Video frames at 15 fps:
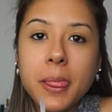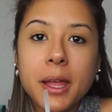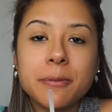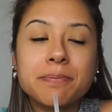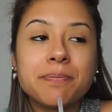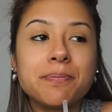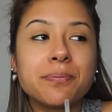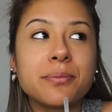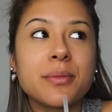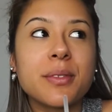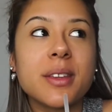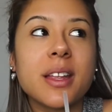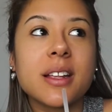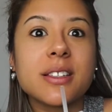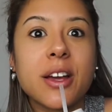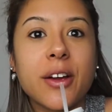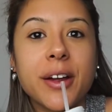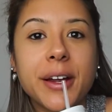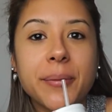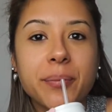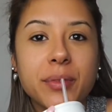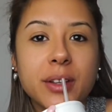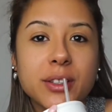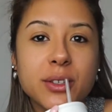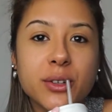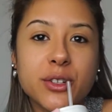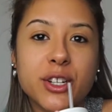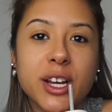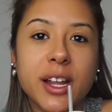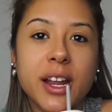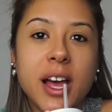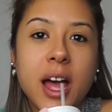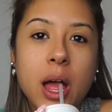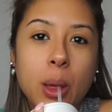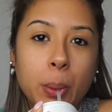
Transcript: Mmm, sorry, it's horchata.